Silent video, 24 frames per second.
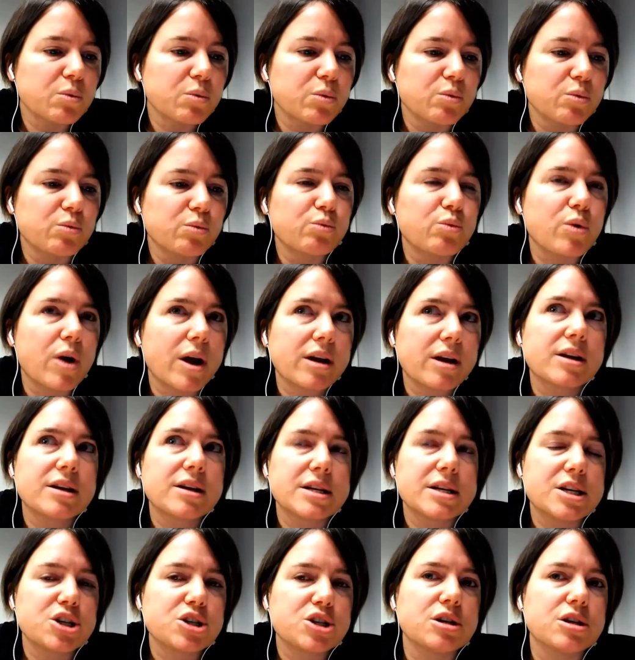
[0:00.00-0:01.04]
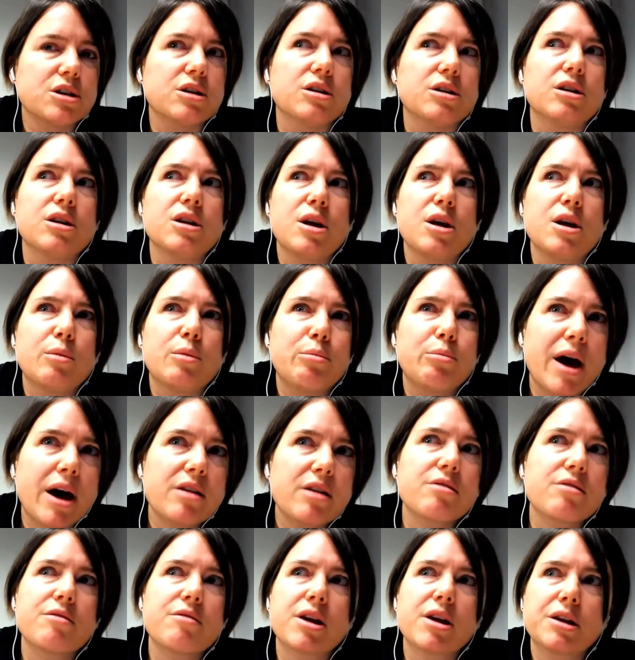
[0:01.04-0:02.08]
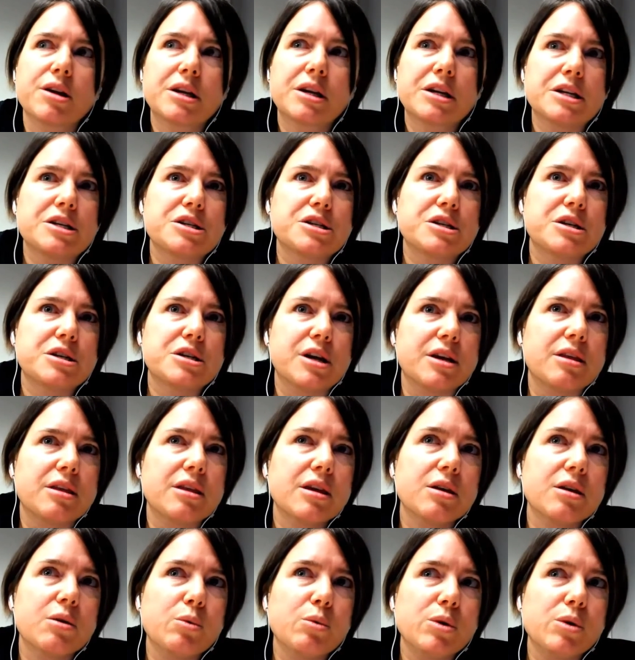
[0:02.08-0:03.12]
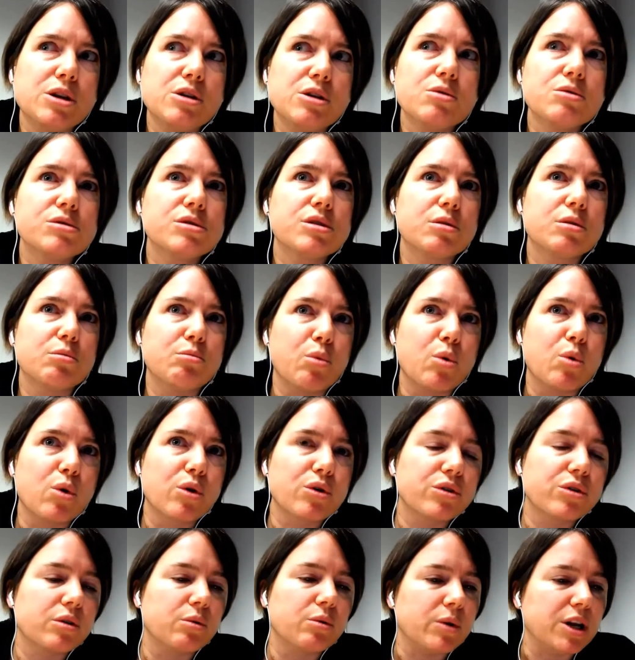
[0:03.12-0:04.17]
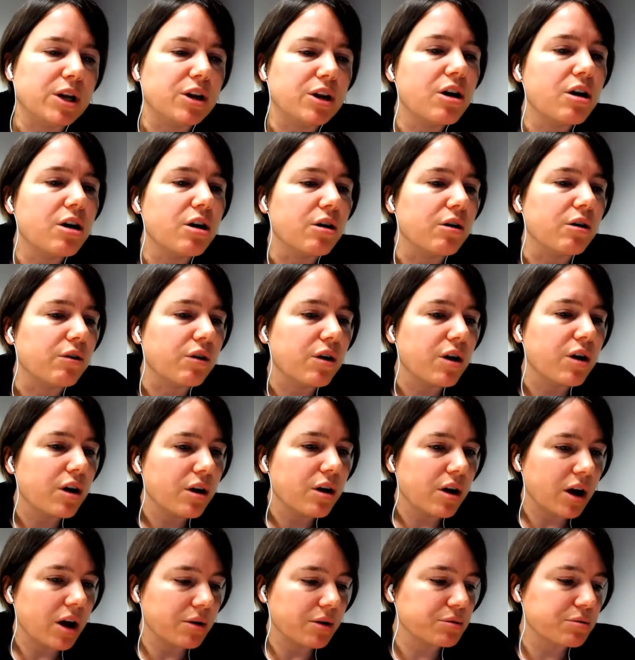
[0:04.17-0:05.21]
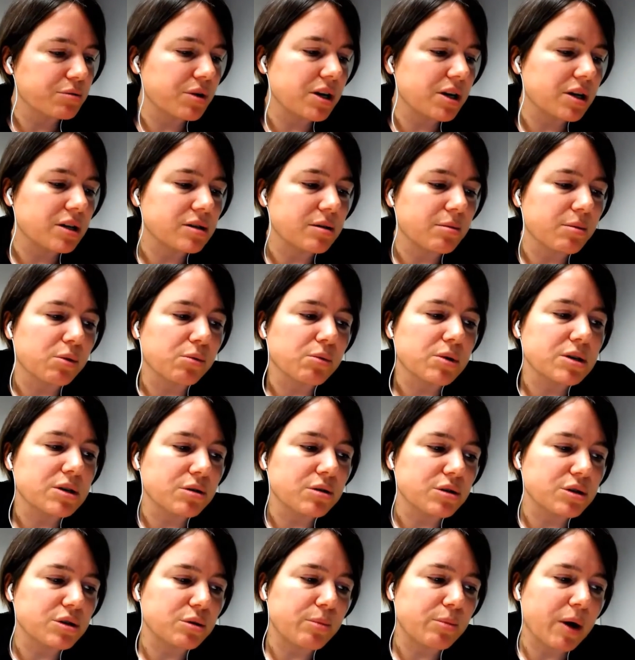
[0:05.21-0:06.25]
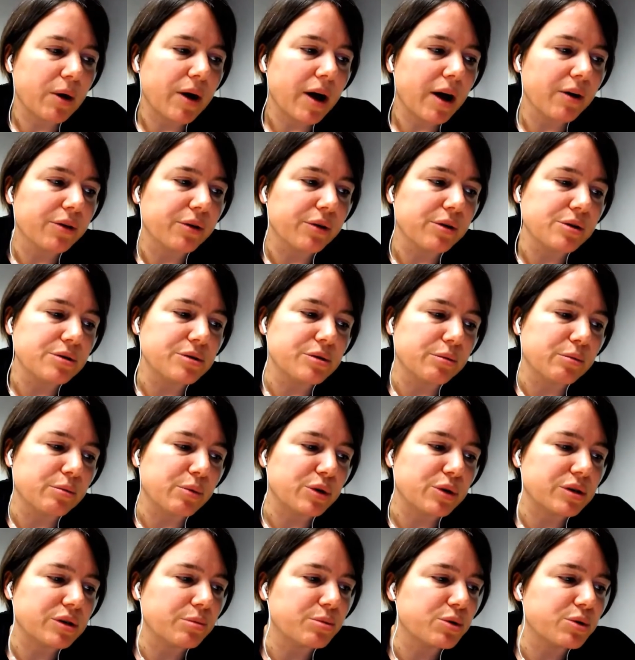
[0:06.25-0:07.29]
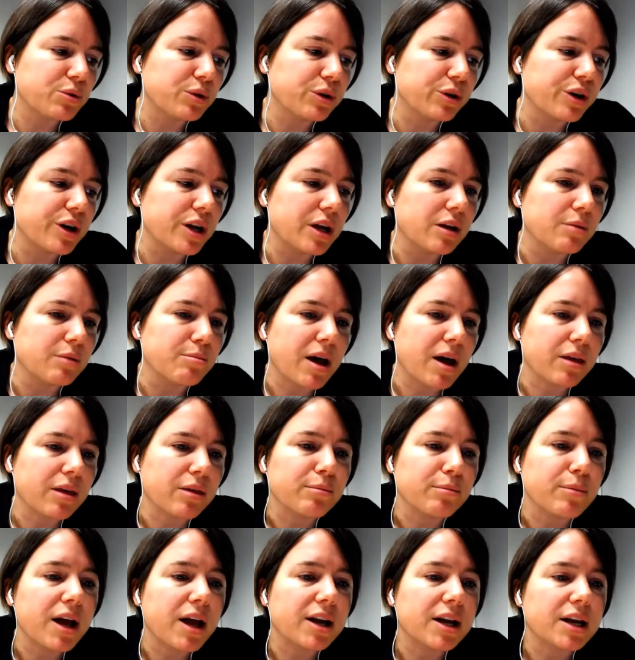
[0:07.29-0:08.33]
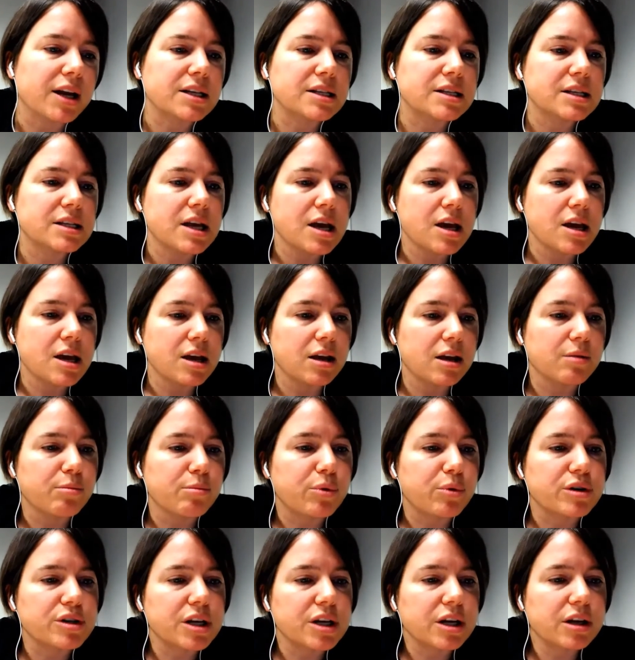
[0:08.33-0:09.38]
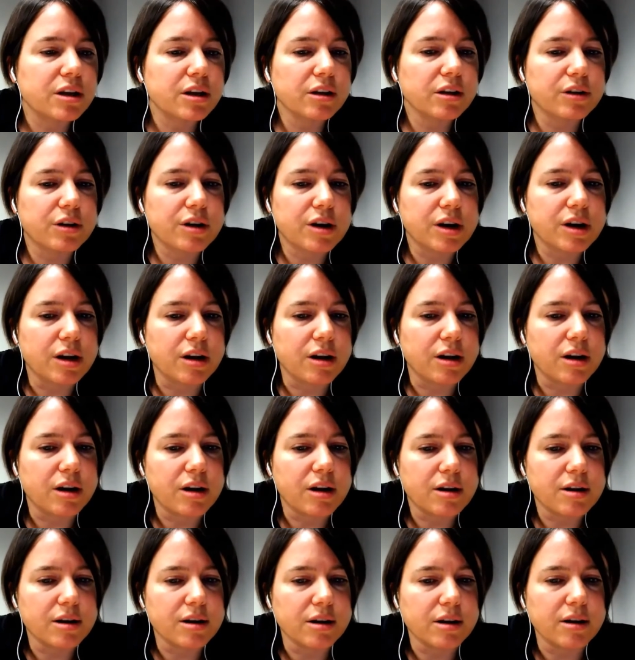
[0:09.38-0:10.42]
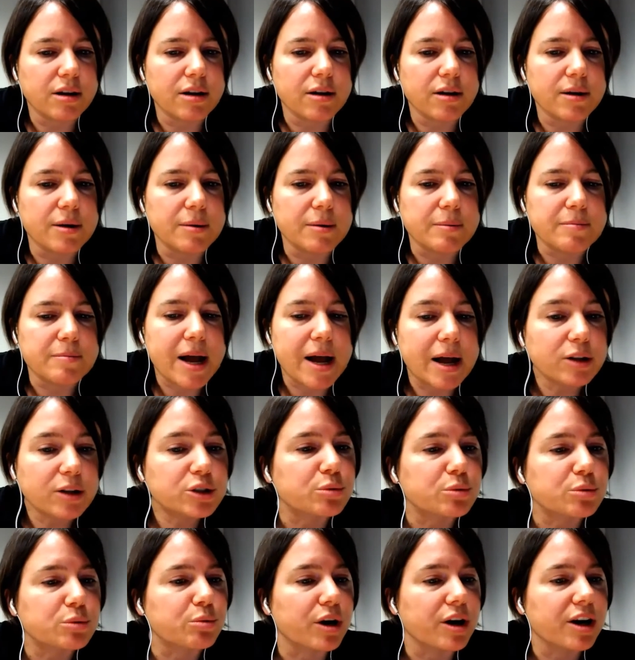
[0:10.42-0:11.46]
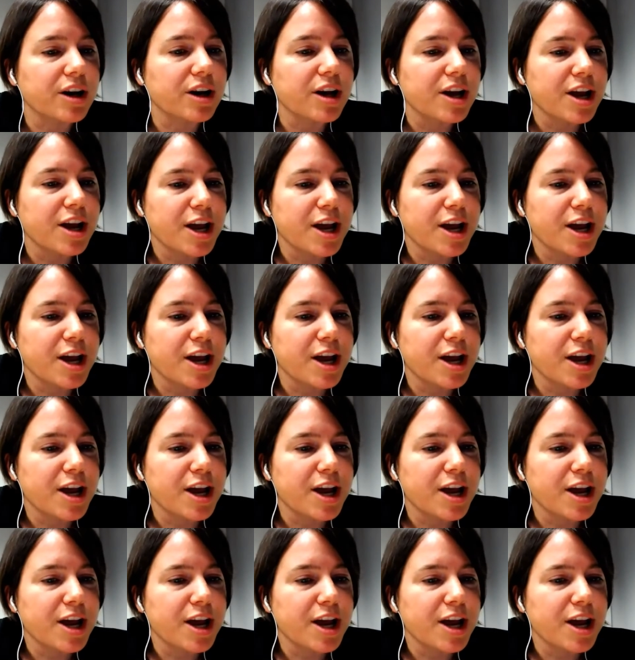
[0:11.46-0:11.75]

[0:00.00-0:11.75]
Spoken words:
Recognition, pattern recognition, I think we use it more than we know. I was reading some of the research about how they're using perceptual learning in mathematics, in particular in algebra.